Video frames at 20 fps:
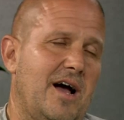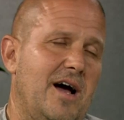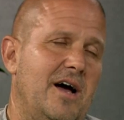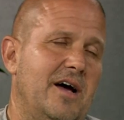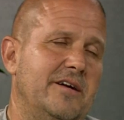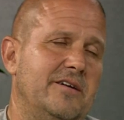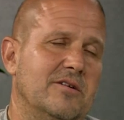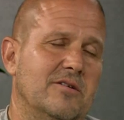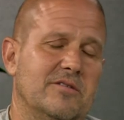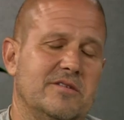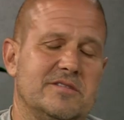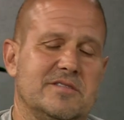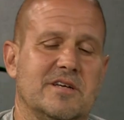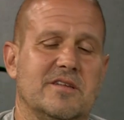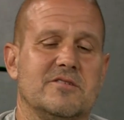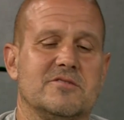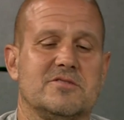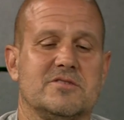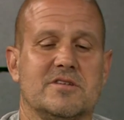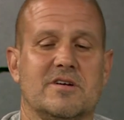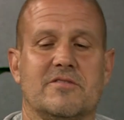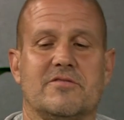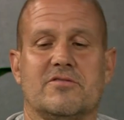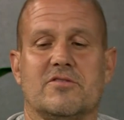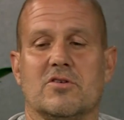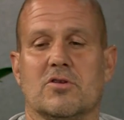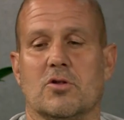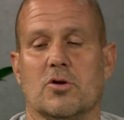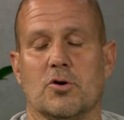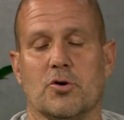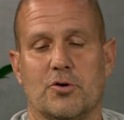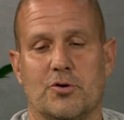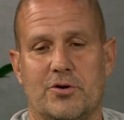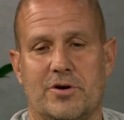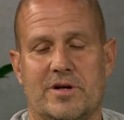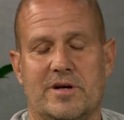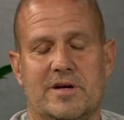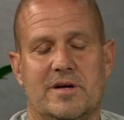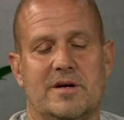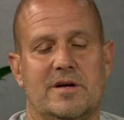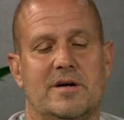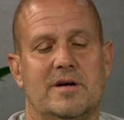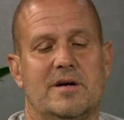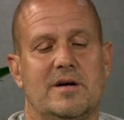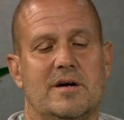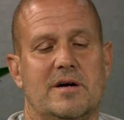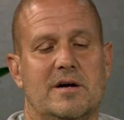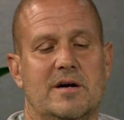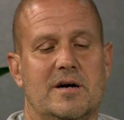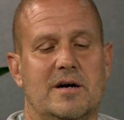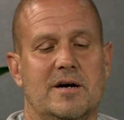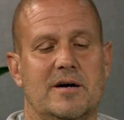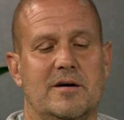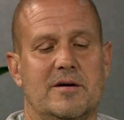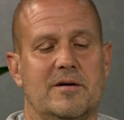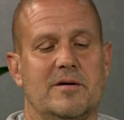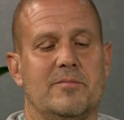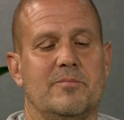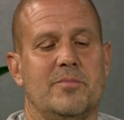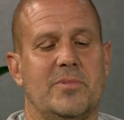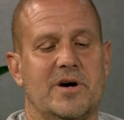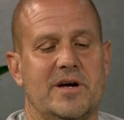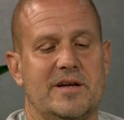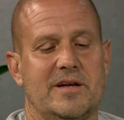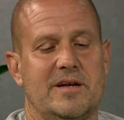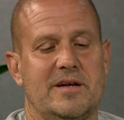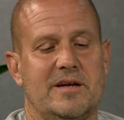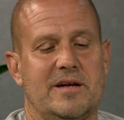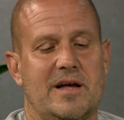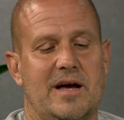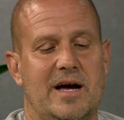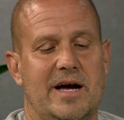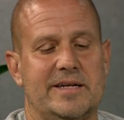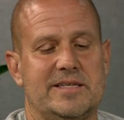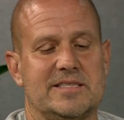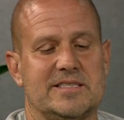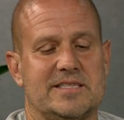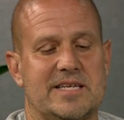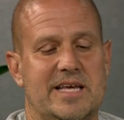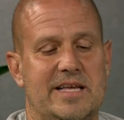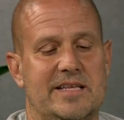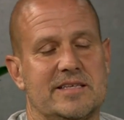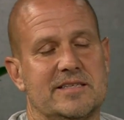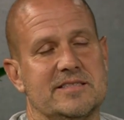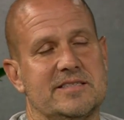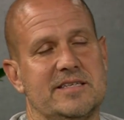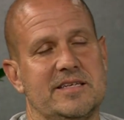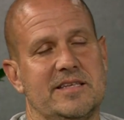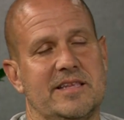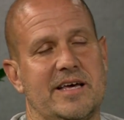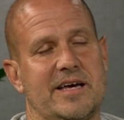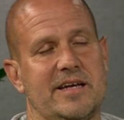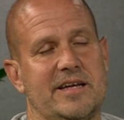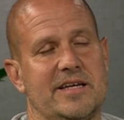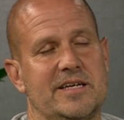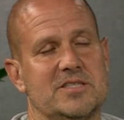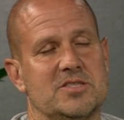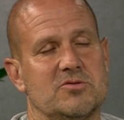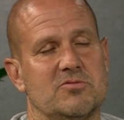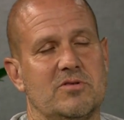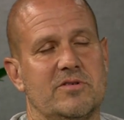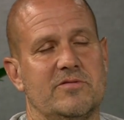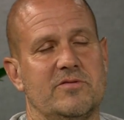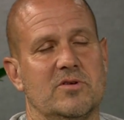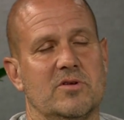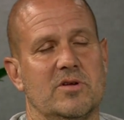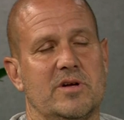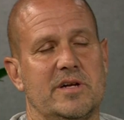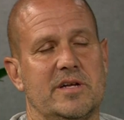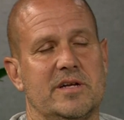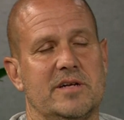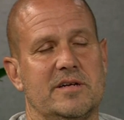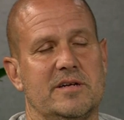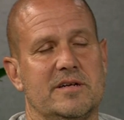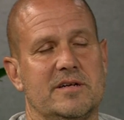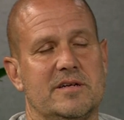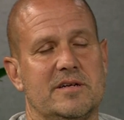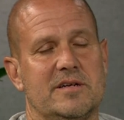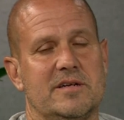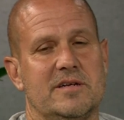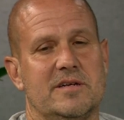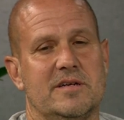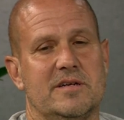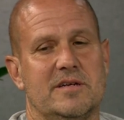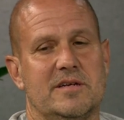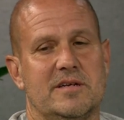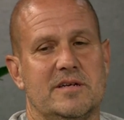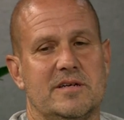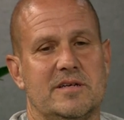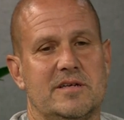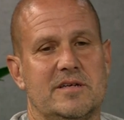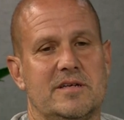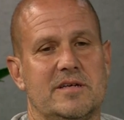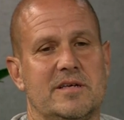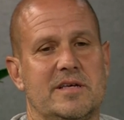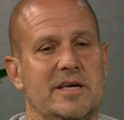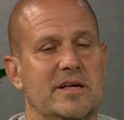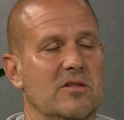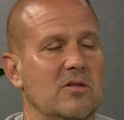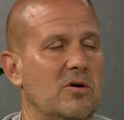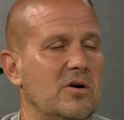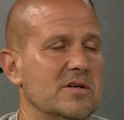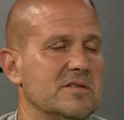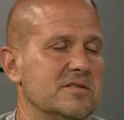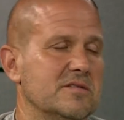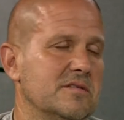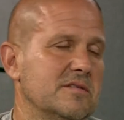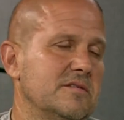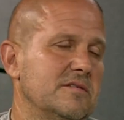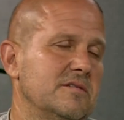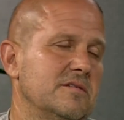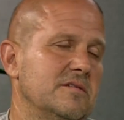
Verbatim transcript: I know there's other stuff to learn, um, but I just hate to see that history of New London get lost.